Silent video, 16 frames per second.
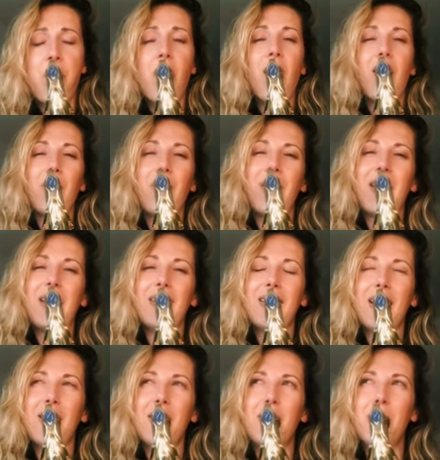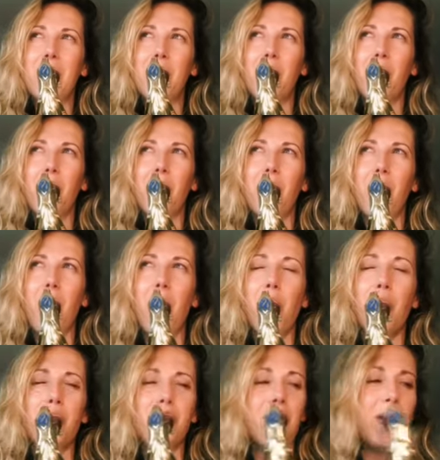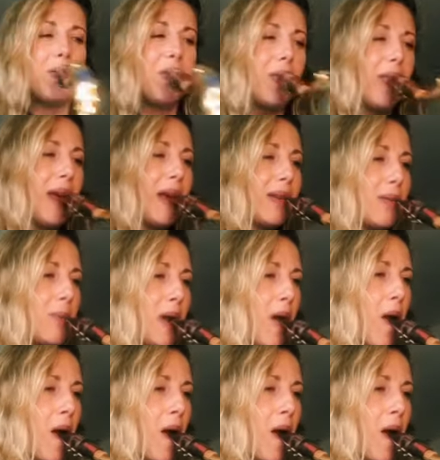but it sounds a bit more whole tone than that to me.